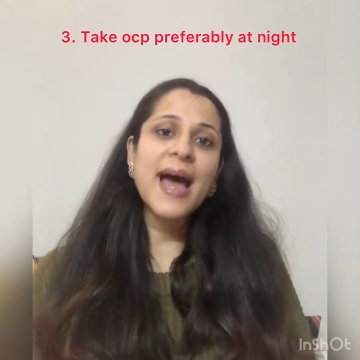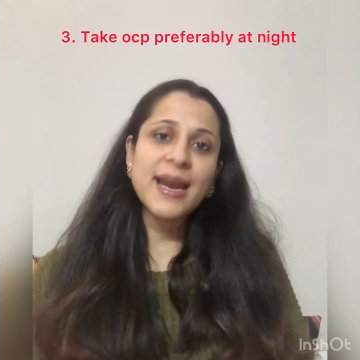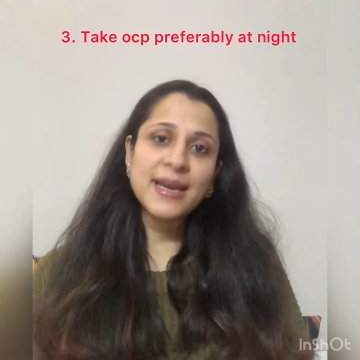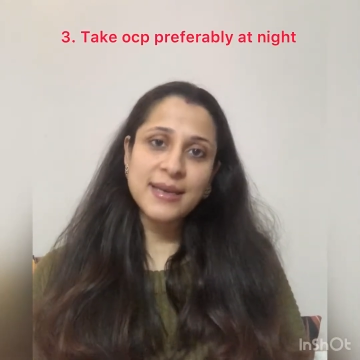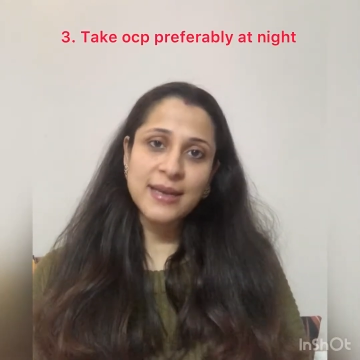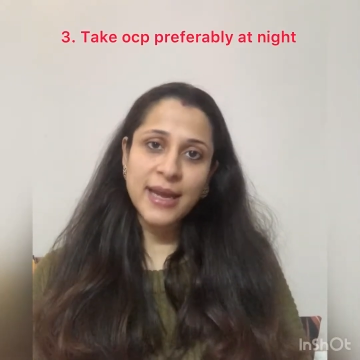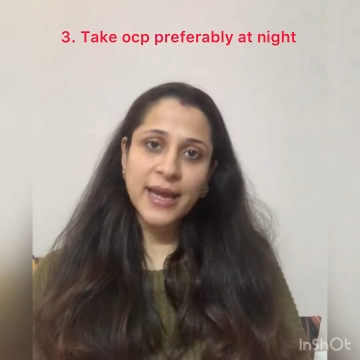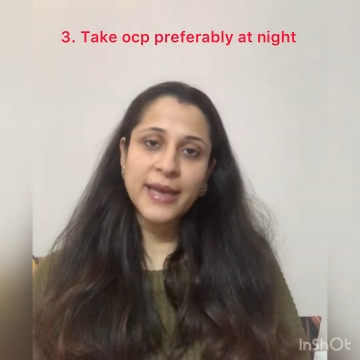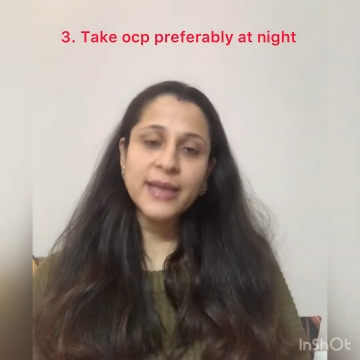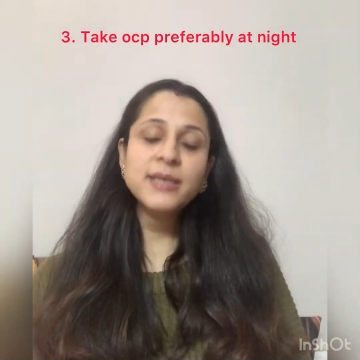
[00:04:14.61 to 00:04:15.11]

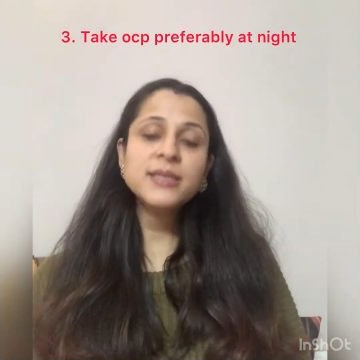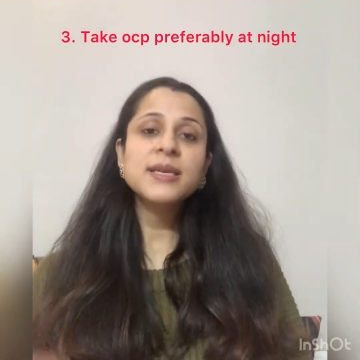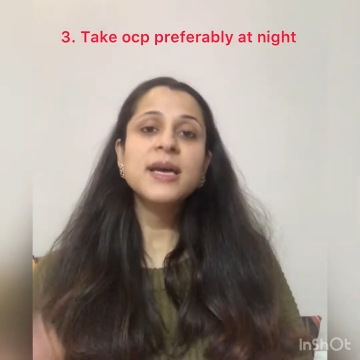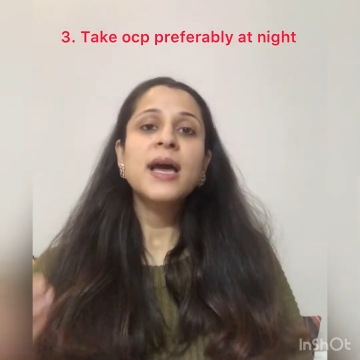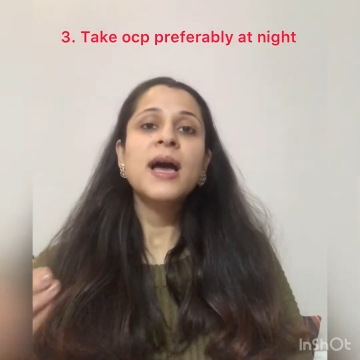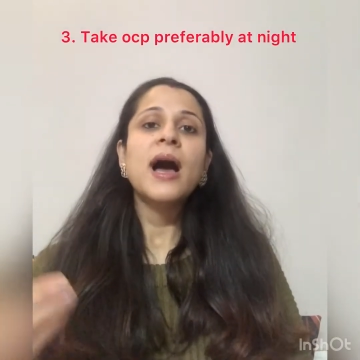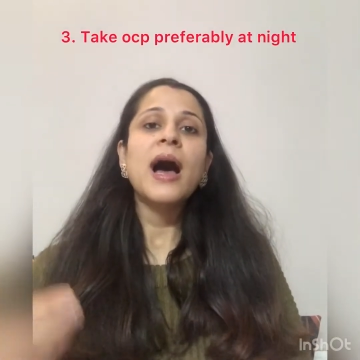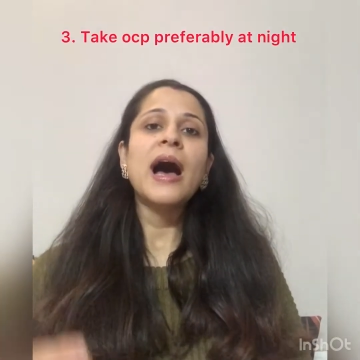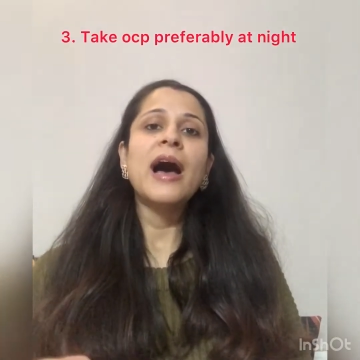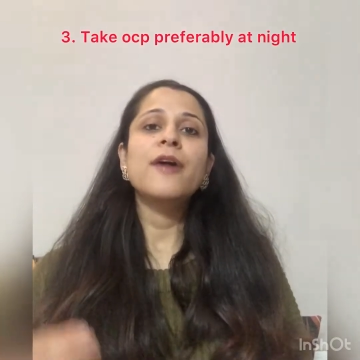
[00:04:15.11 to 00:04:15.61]
at night
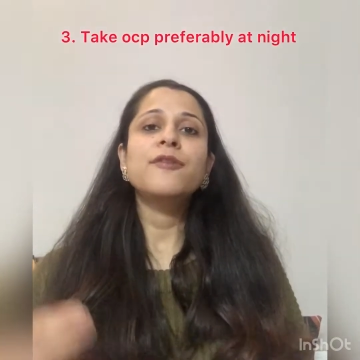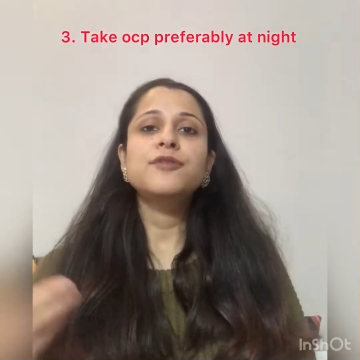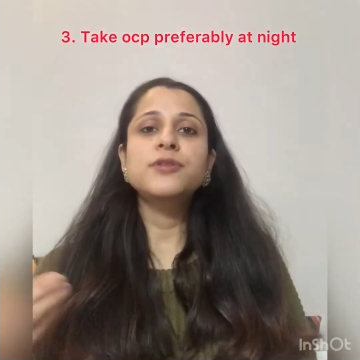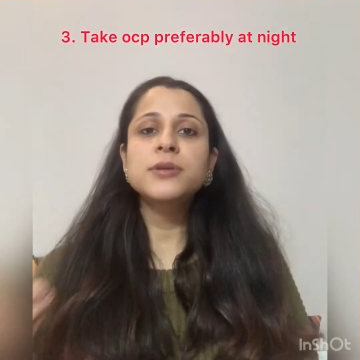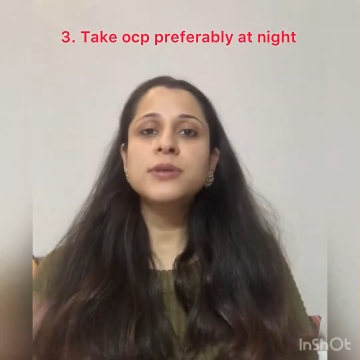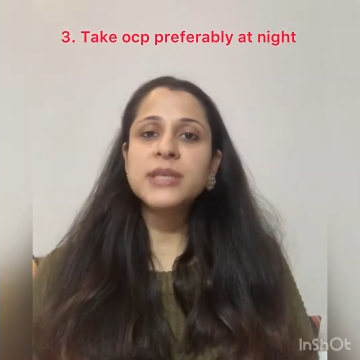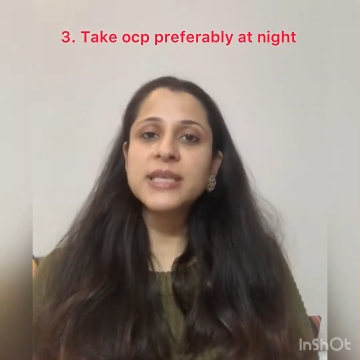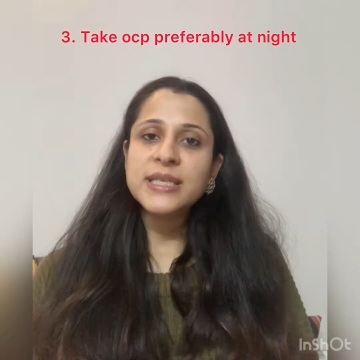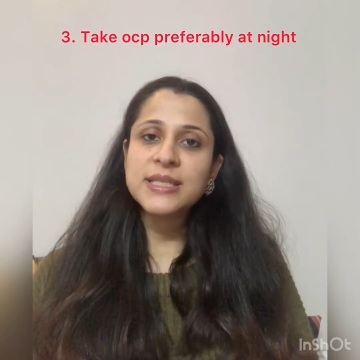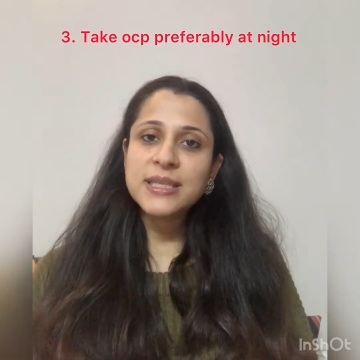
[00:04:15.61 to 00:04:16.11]

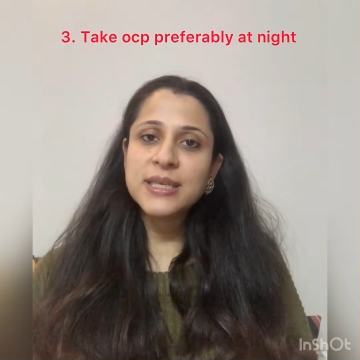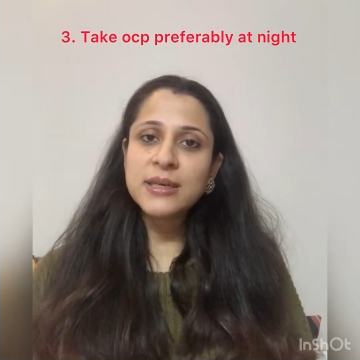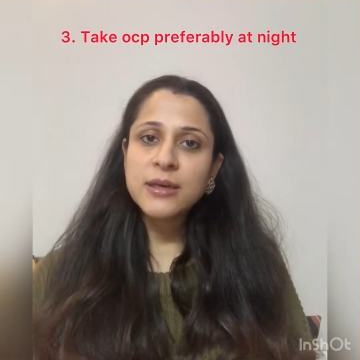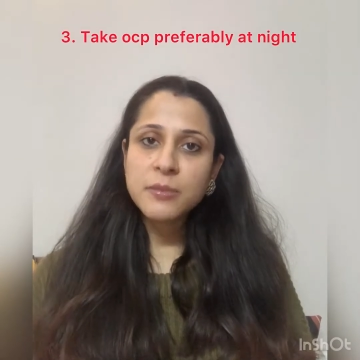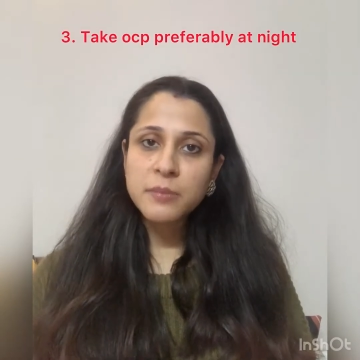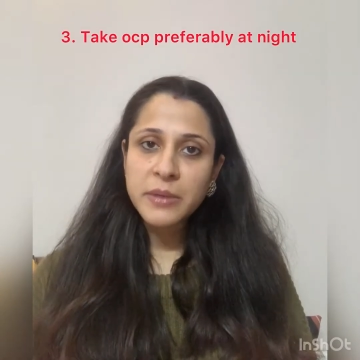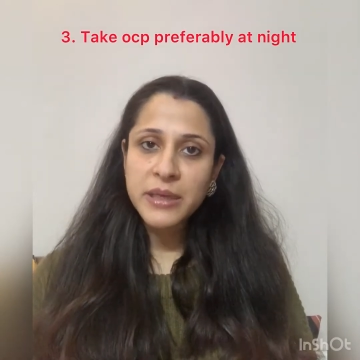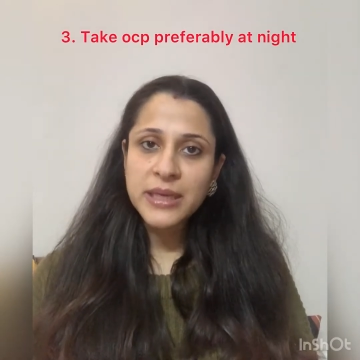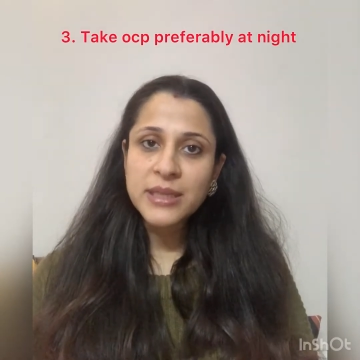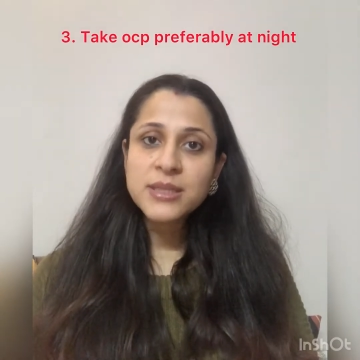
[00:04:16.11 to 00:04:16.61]
after eating
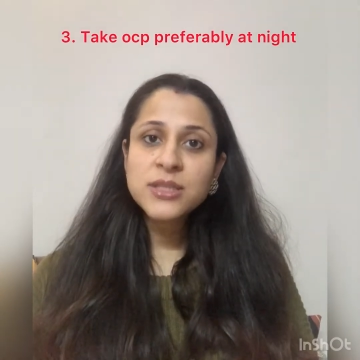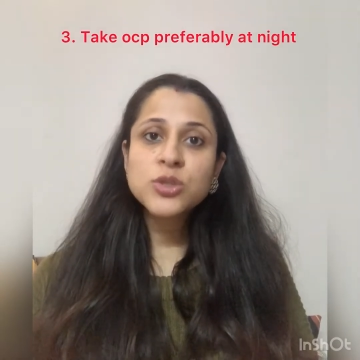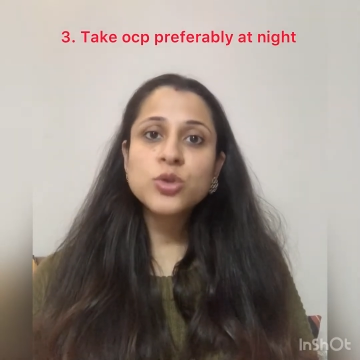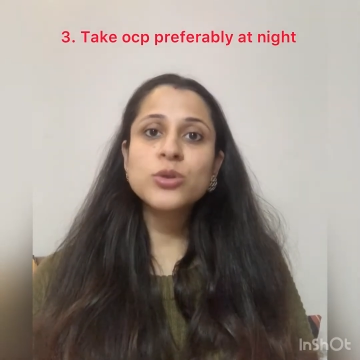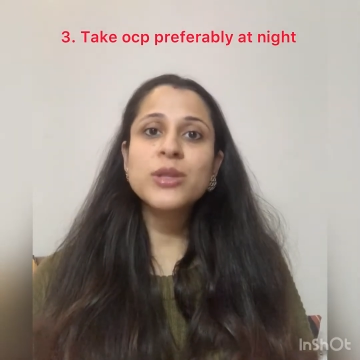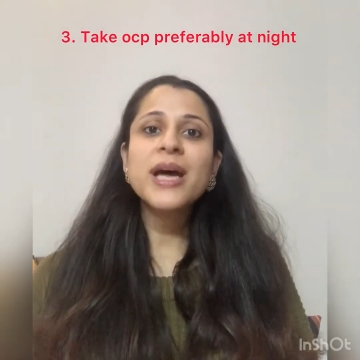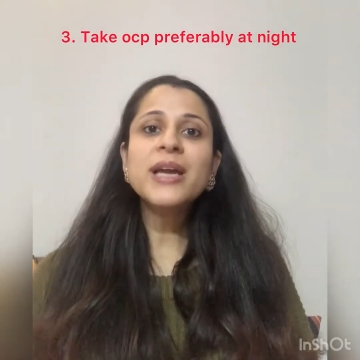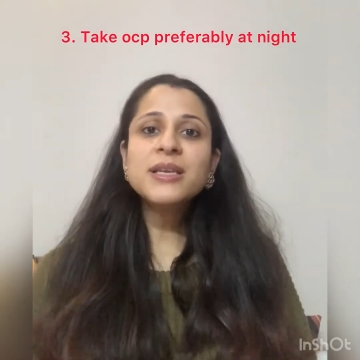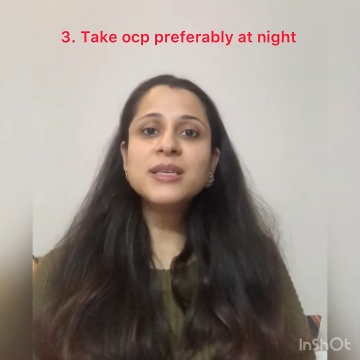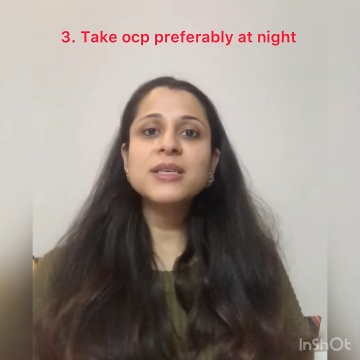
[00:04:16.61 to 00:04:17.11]
her meals, so
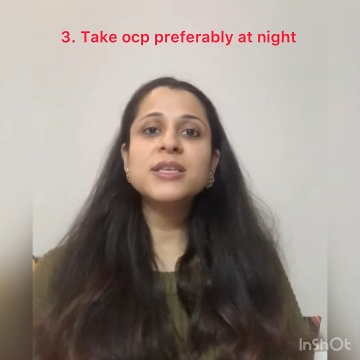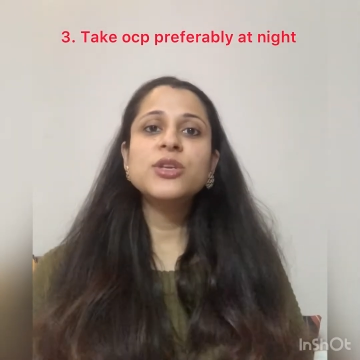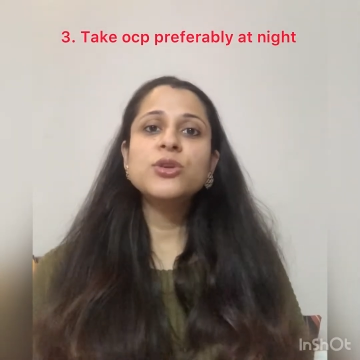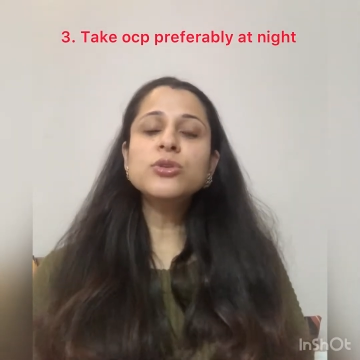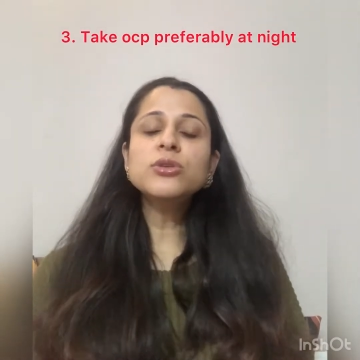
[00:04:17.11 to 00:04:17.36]
that